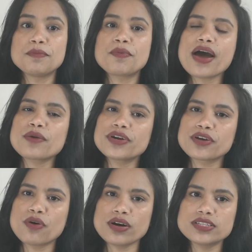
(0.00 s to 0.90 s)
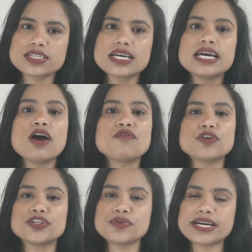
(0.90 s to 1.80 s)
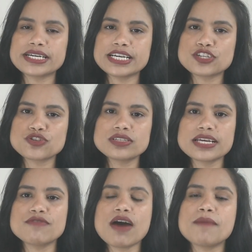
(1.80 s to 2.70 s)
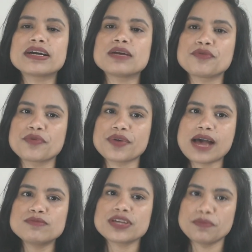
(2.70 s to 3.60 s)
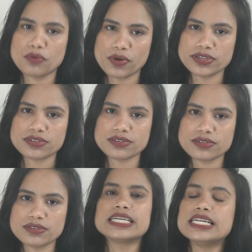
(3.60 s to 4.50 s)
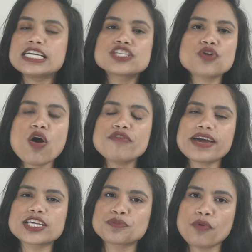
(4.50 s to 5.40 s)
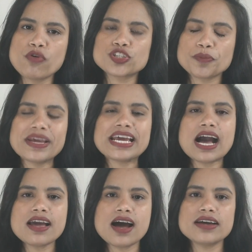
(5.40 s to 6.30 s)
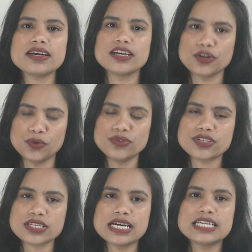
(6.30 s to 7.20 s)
private records for the United Nations Environmental Program's employees. The list of exposed PII includes